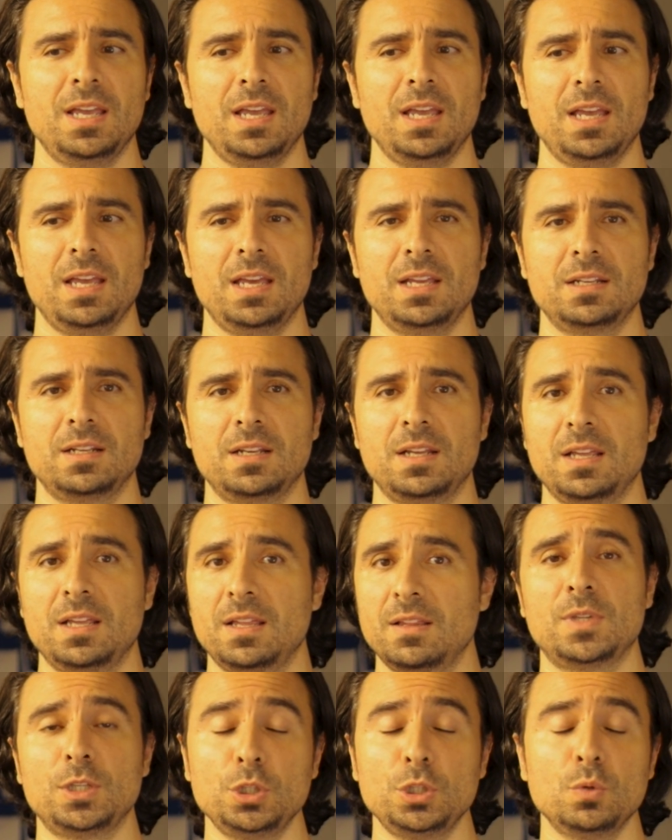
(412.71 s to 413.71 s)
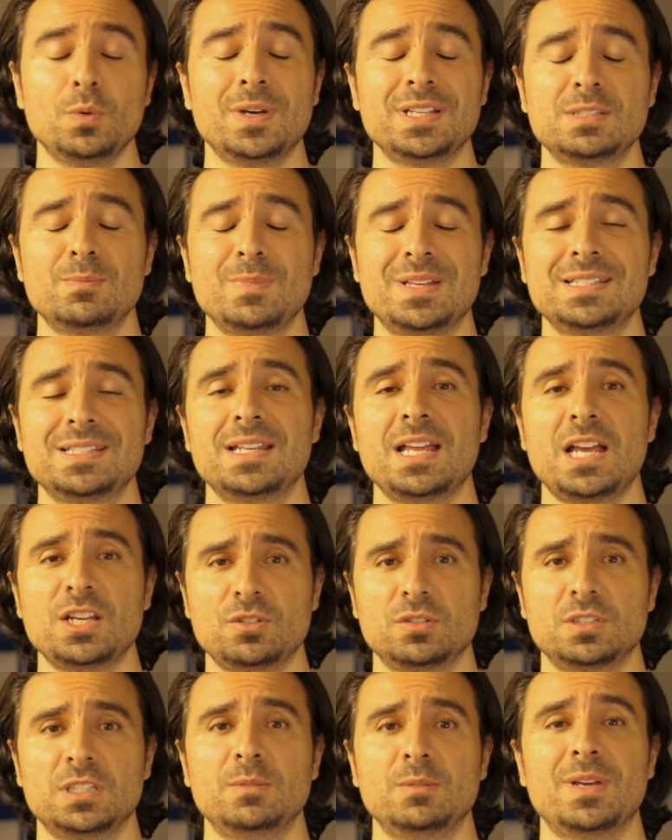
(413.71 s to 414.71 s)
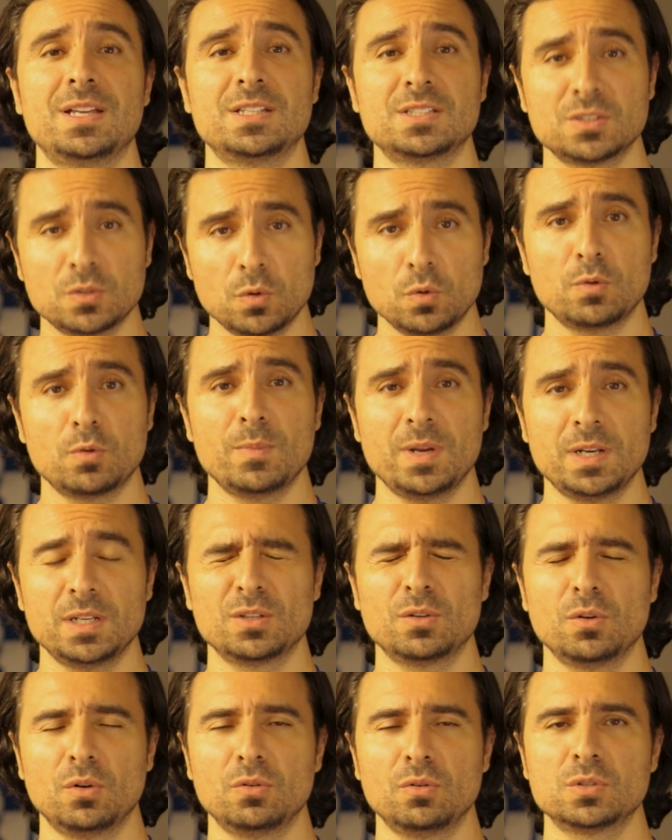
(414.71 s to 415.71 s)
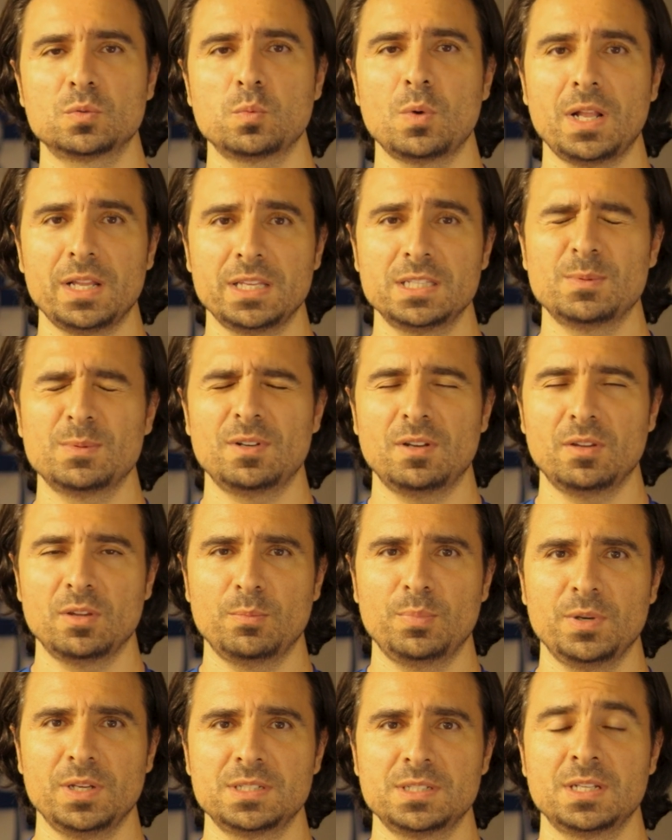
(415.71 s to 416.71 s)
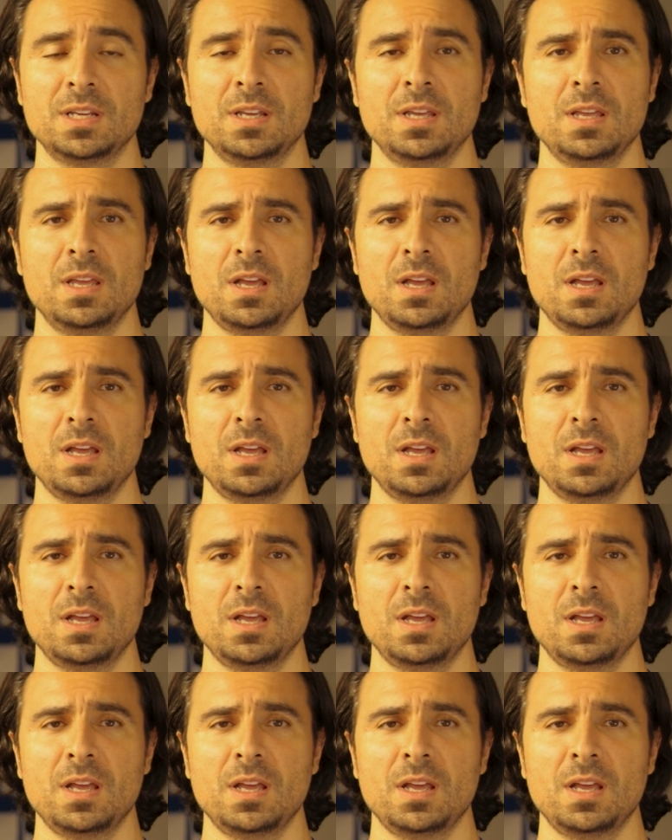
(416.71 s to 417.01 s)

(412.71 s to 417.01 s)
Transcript: And the U S men's national team has scored many goals while he's been on the pitch.